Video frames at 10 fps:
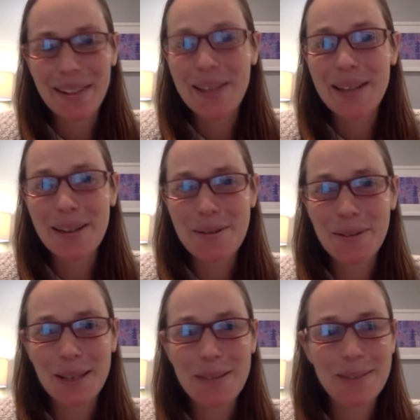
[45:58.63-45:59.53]
London who
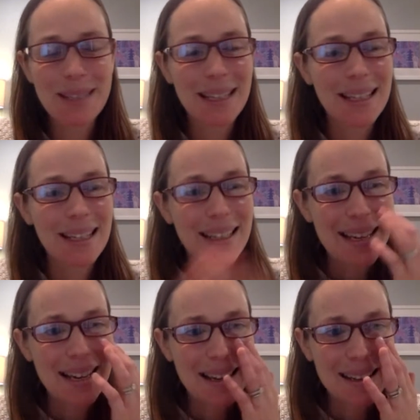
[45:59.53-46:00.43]
lived.
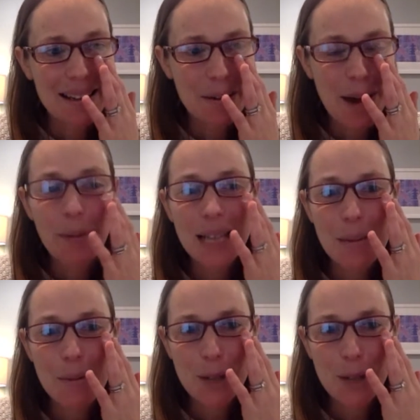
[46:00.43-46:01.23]
Uh, around the time of